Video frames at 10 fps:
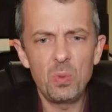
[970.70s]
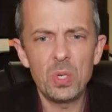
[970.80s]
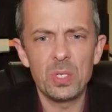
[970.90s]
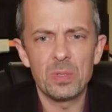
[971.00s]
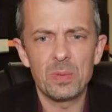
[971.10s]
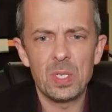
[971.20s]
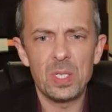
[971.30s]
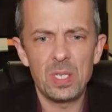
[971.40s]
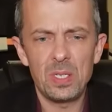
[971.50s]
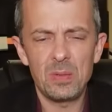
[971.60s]
you wouldn't,
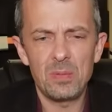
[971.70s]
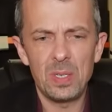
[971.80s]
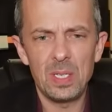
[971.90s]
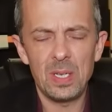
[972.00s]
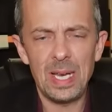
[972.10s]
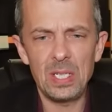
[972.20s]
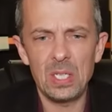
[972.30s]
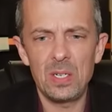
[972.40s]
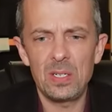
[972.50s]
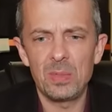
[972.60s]
because his, his hands
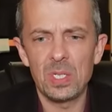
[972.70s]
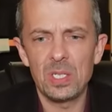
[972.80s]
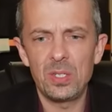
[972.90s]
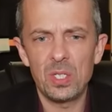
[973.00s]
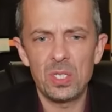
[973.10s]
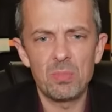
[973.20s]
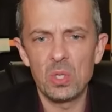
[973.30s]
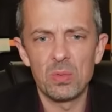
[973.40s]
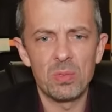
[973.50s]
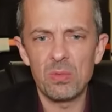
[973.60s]
and arms are going to just
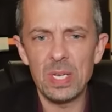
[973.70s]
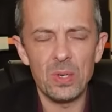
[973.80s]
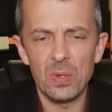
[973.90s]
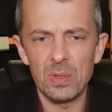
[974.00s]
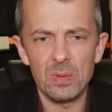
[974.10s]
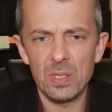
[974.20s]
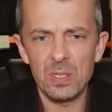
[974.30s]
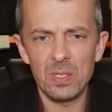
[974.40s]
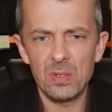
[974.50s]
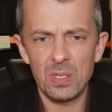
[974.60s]
absorb the recoil, so
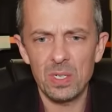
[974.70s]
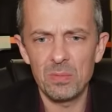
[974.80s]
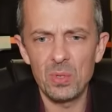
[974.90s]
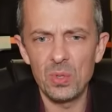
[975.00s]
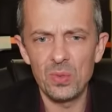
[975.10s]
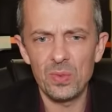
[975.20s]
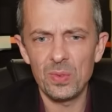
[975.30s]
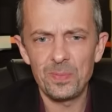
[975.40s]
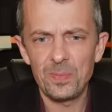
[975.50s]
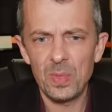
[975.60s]
it's not going to move
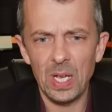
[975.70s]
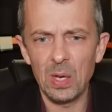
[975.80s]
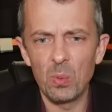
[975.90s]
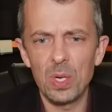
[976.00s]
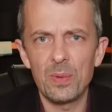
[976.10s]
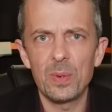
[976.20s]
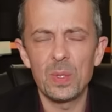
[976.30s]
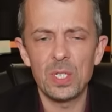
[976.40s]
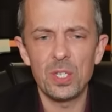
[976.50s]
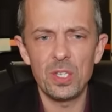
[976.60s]
like it would if it
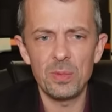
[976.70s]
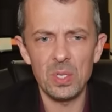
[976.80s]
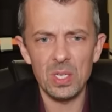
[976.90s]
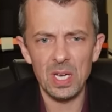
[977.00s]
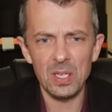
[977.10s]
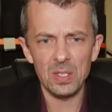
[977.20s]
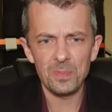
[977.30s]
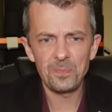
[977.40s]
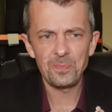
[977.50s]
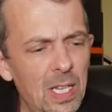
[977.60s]
was in a human's hand.
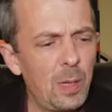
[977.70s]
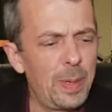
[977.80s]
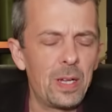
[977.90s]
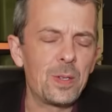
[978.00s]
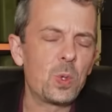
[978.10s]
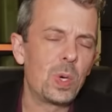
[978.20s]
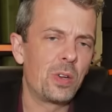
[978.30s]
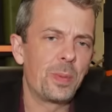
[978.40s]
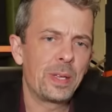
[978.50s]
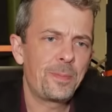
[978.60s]
A little bit
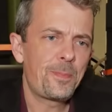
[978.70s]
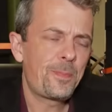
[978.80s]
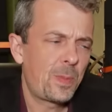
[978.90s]
underwhelming,